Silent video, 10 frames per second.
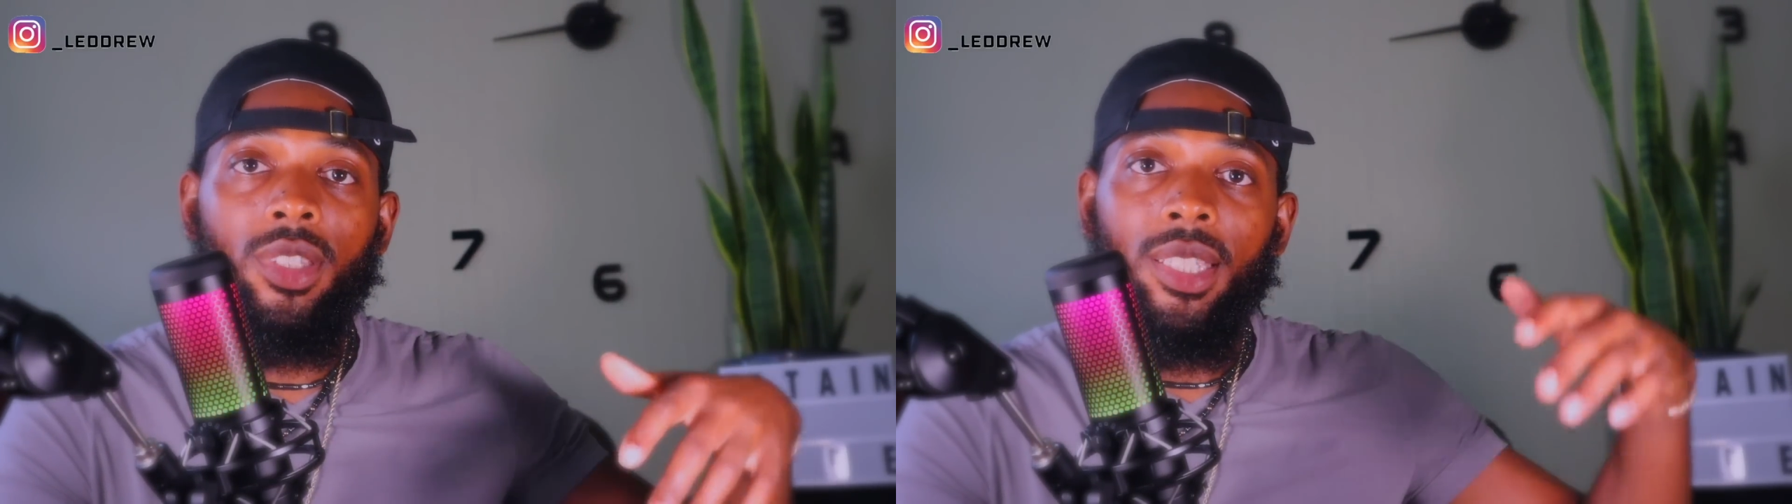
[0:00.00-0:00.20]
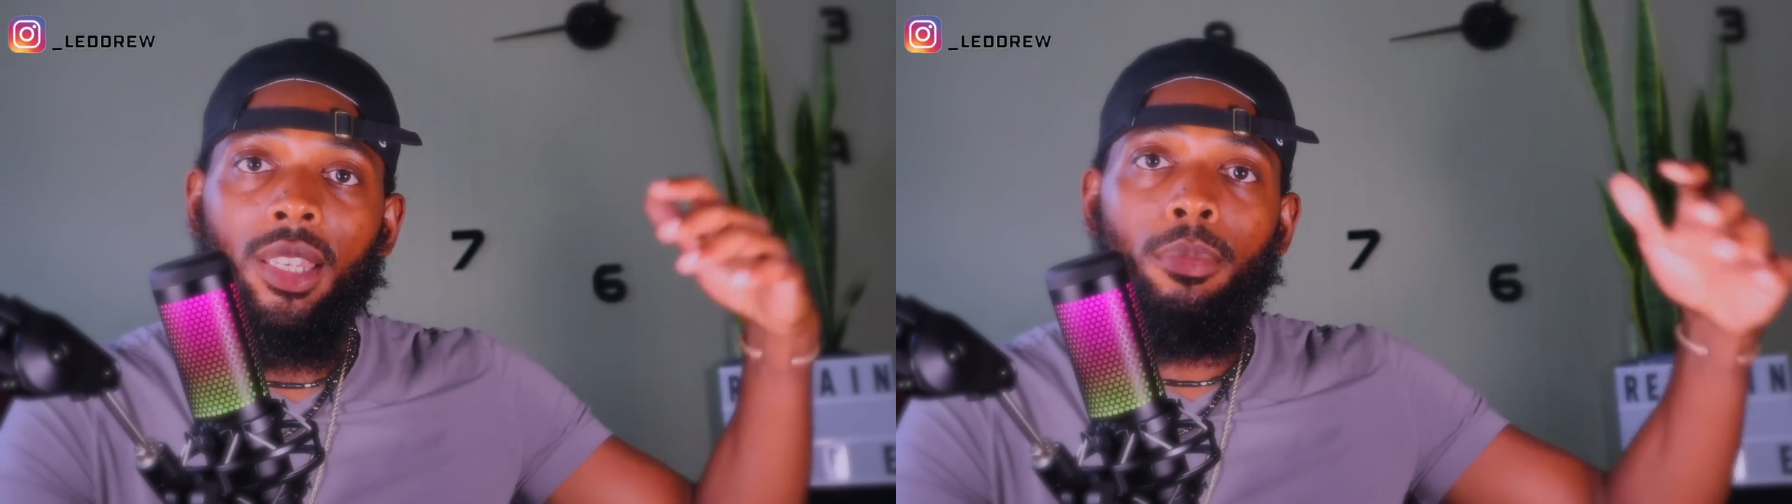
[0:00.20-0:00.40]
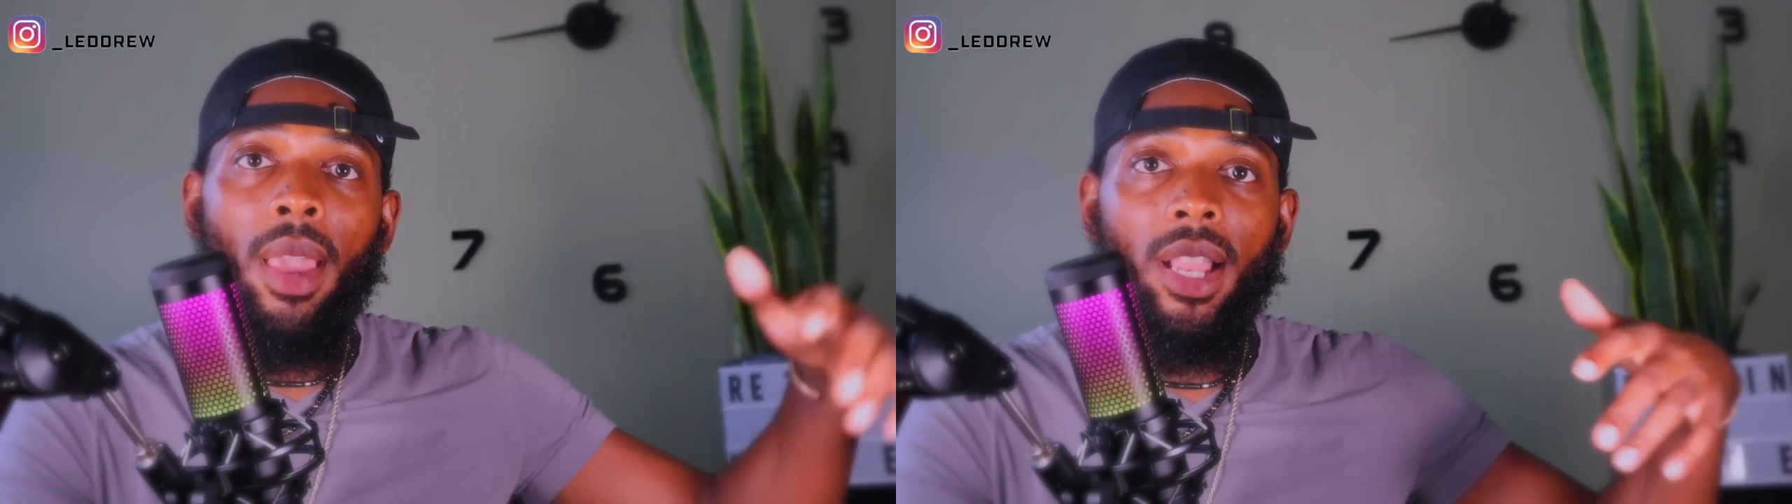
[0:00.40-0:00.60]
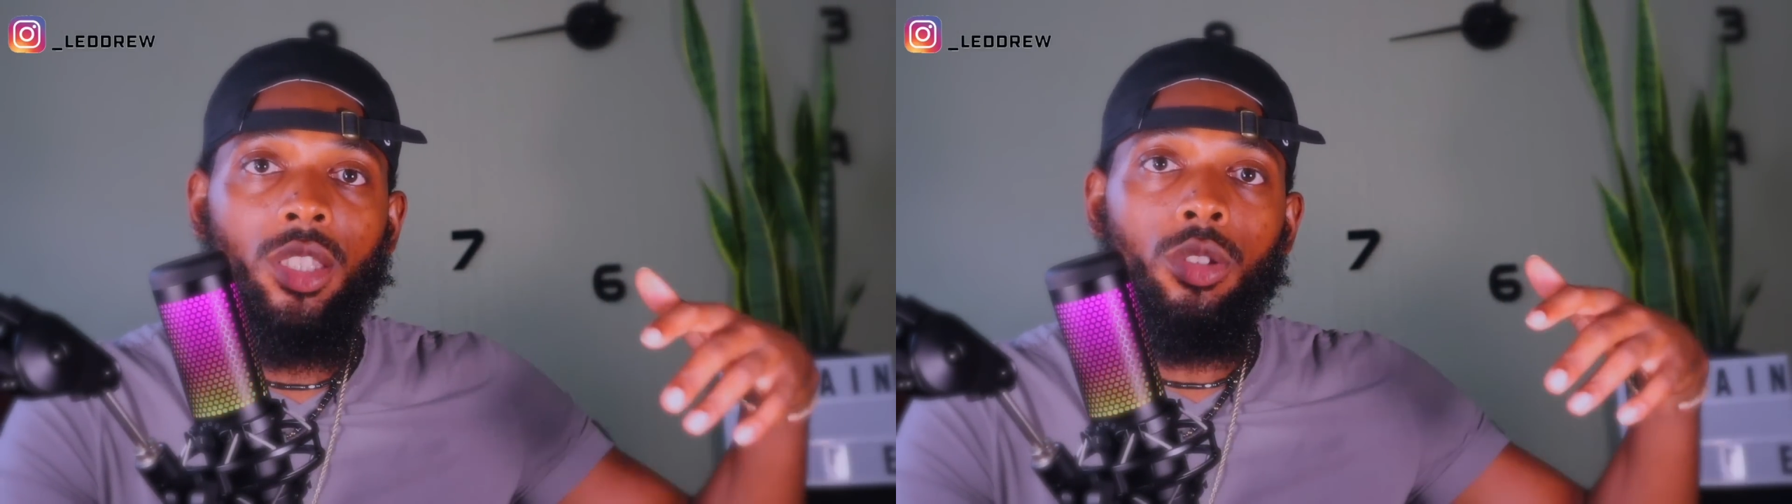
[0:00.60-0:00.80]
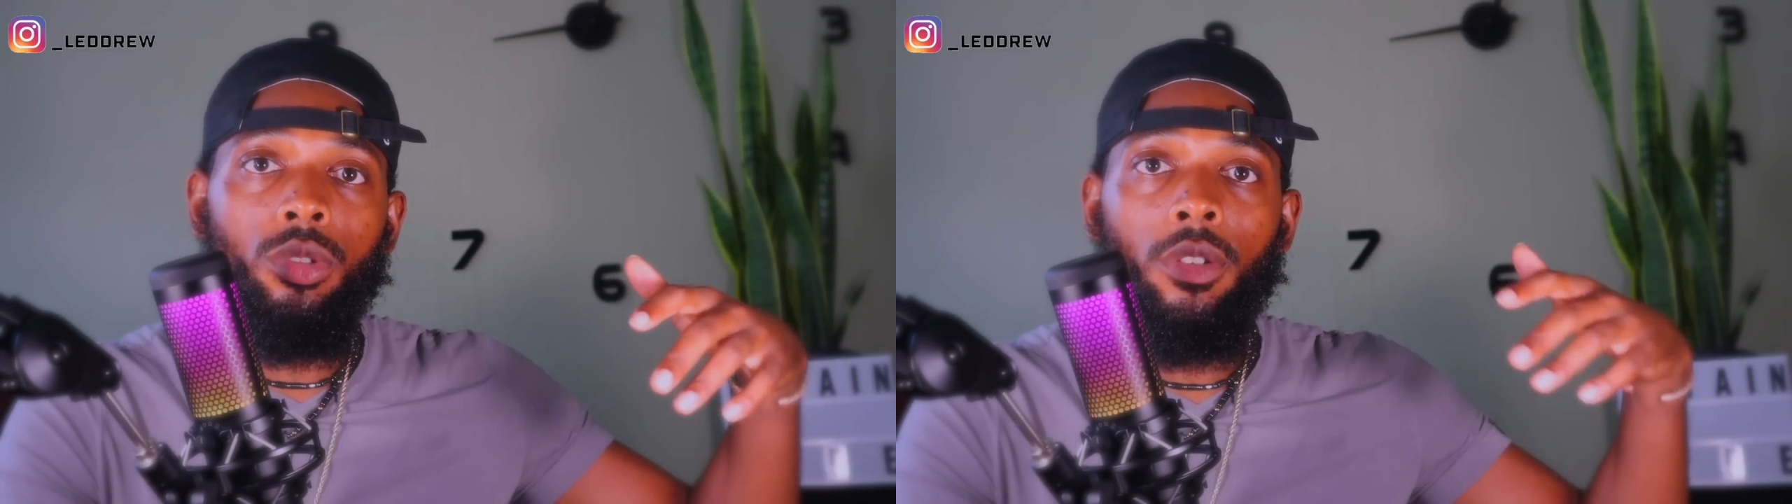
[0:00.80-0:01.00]
to get
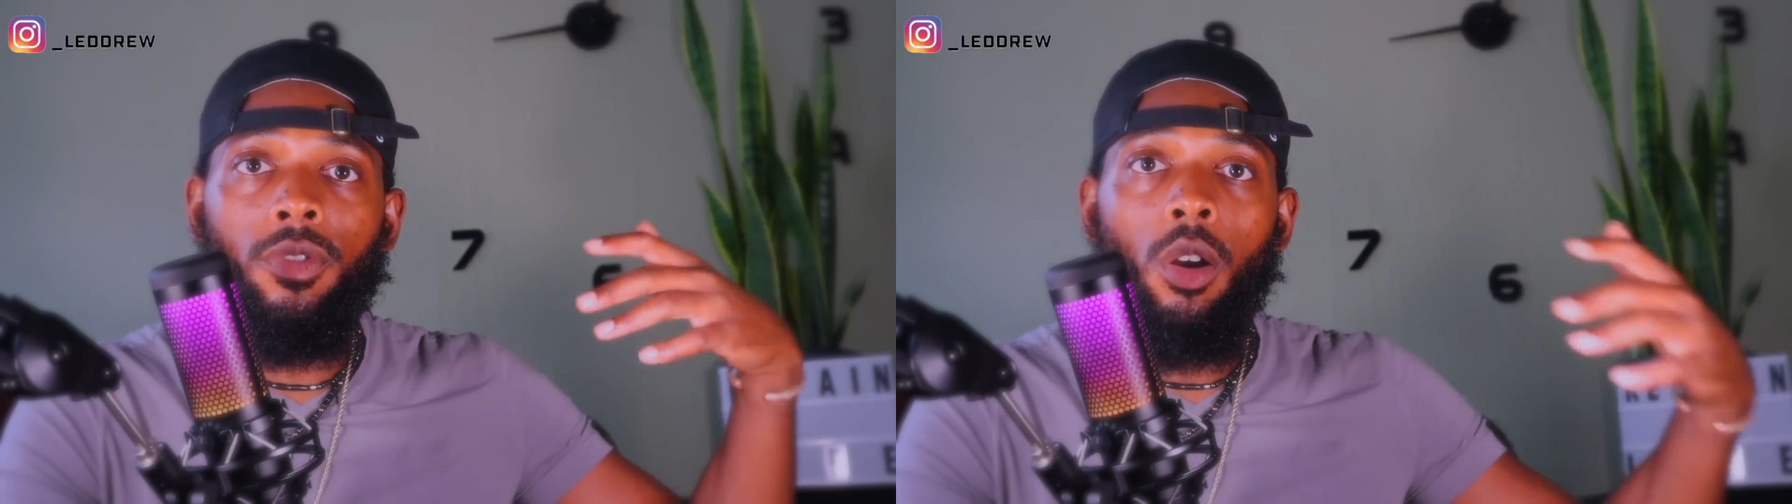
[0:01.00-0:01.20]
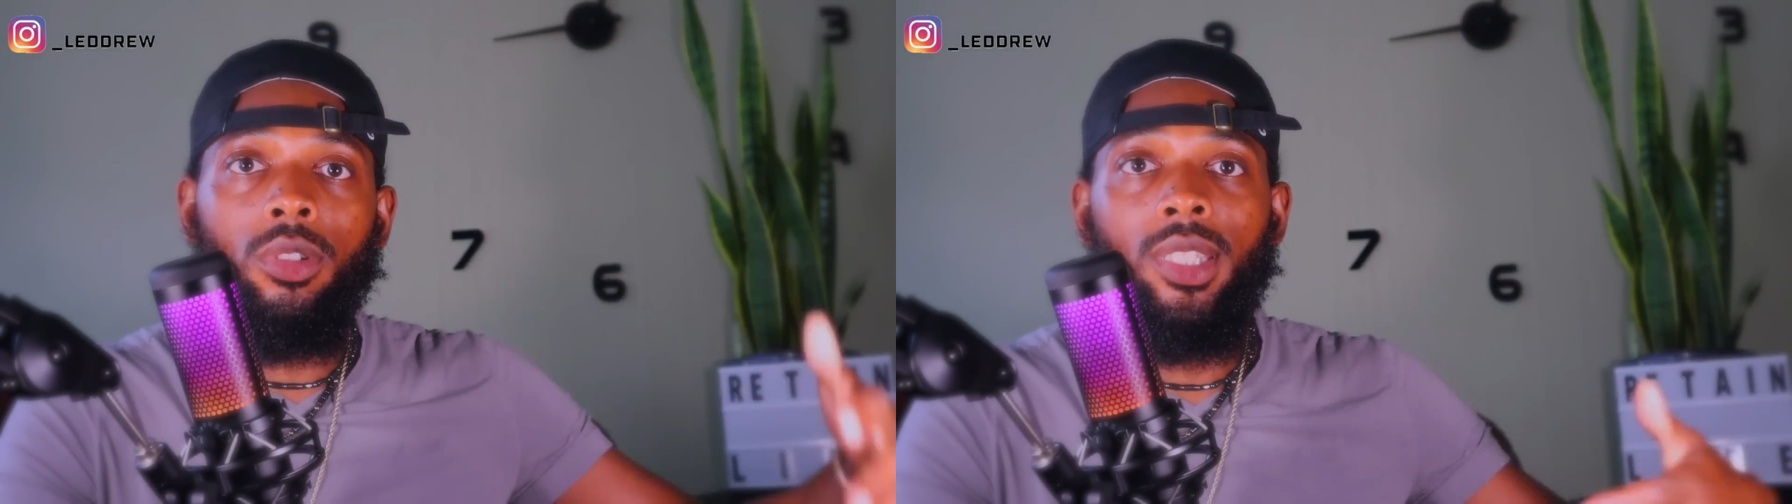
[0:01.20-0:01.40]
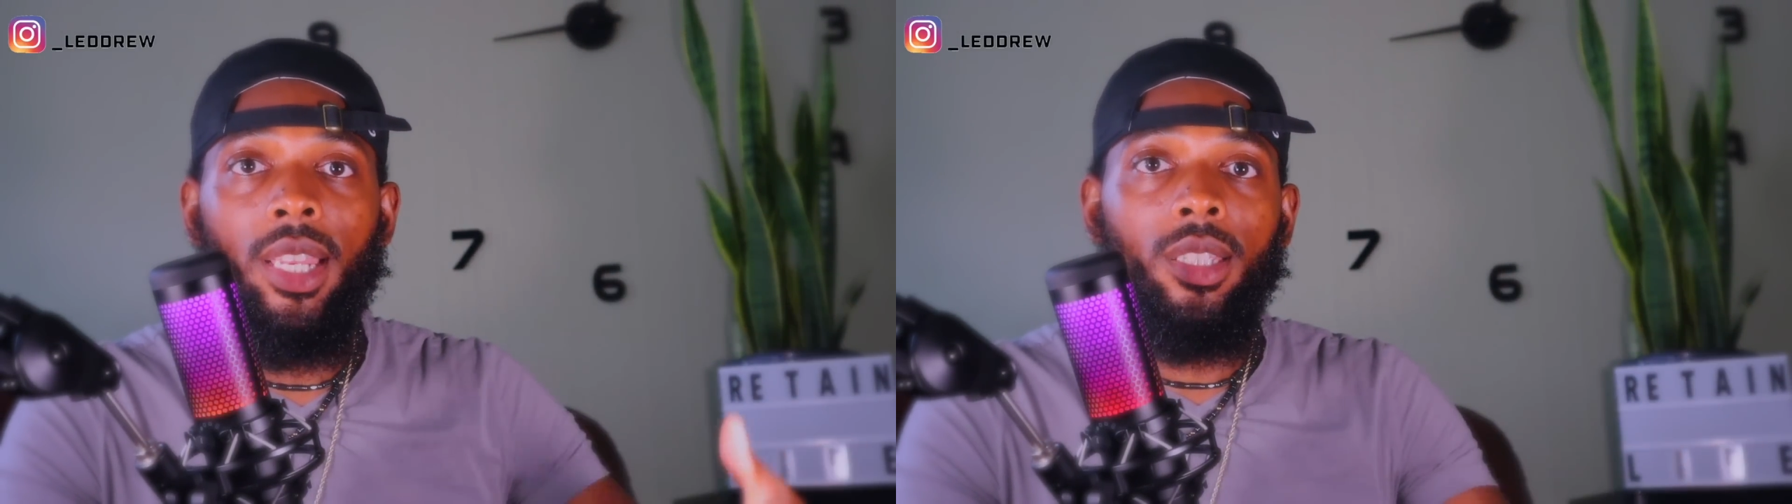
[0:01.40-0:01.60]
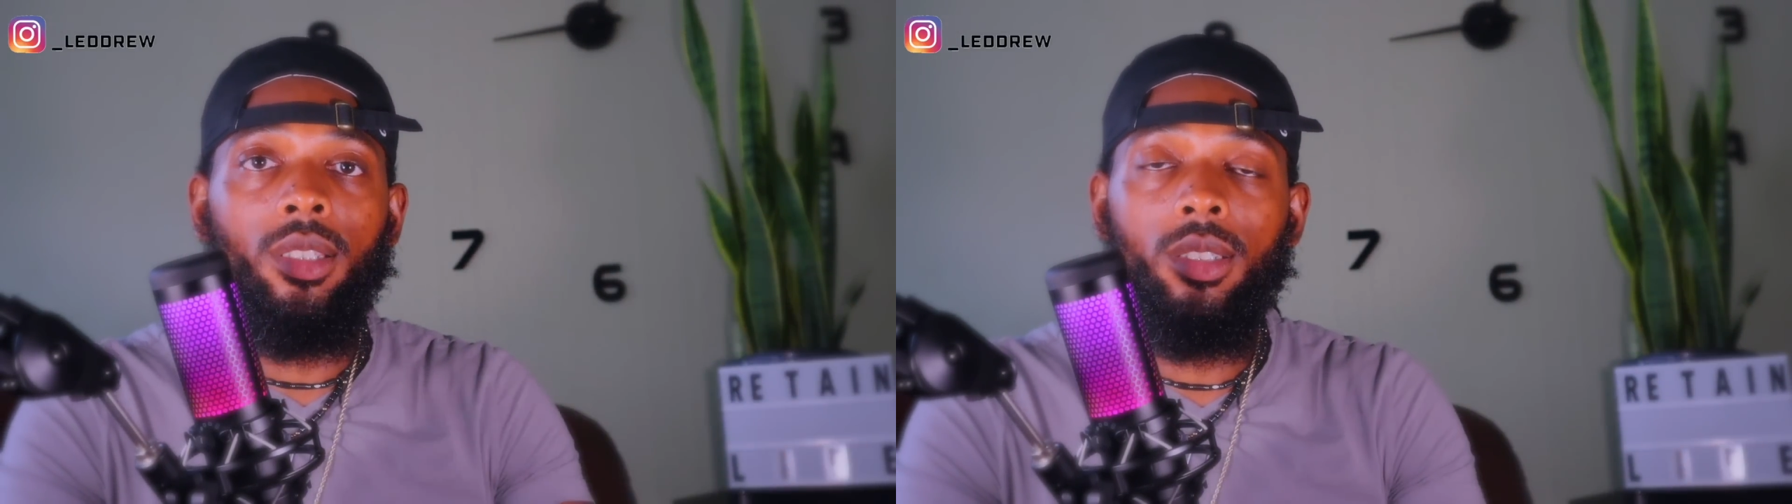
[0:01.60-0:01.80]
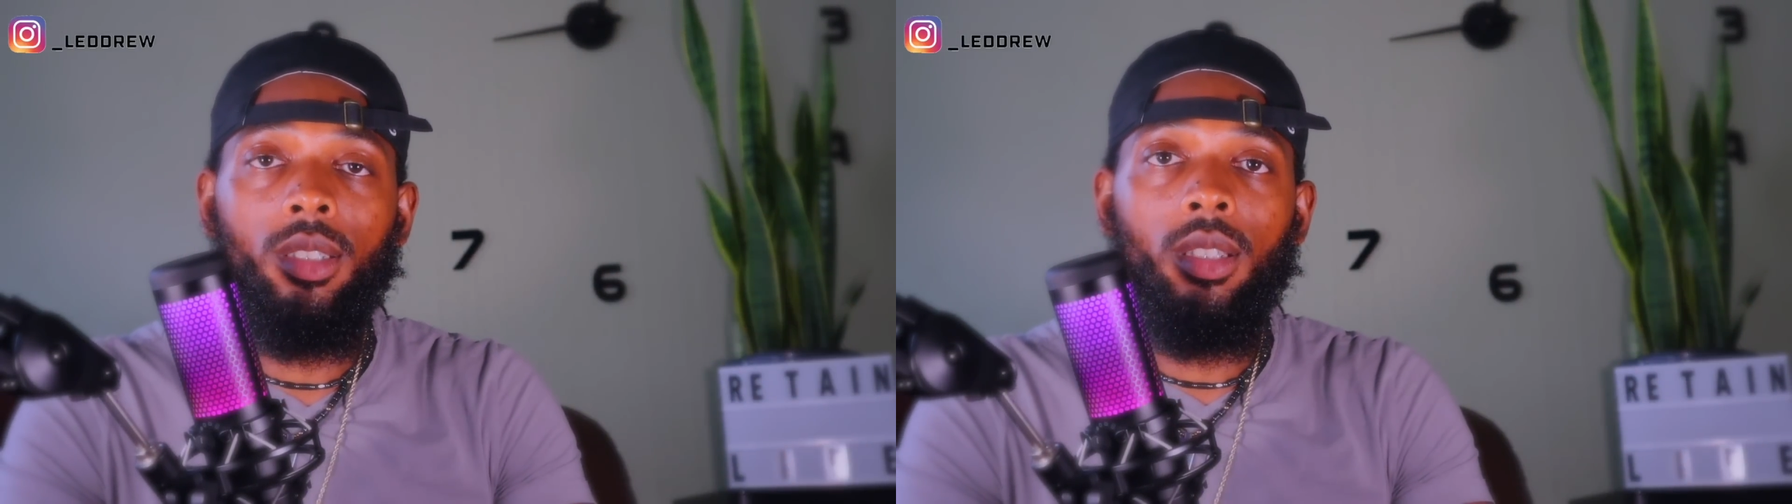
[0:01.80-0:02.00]
back to default
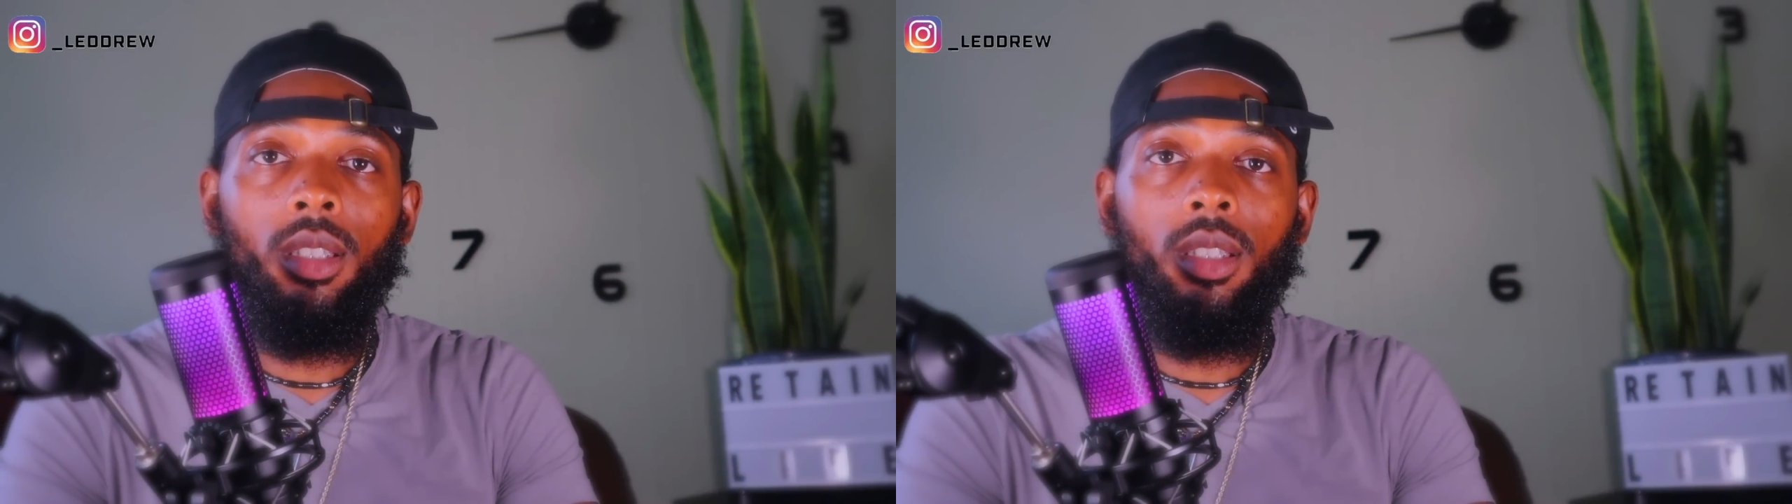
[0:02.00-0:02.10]
settings.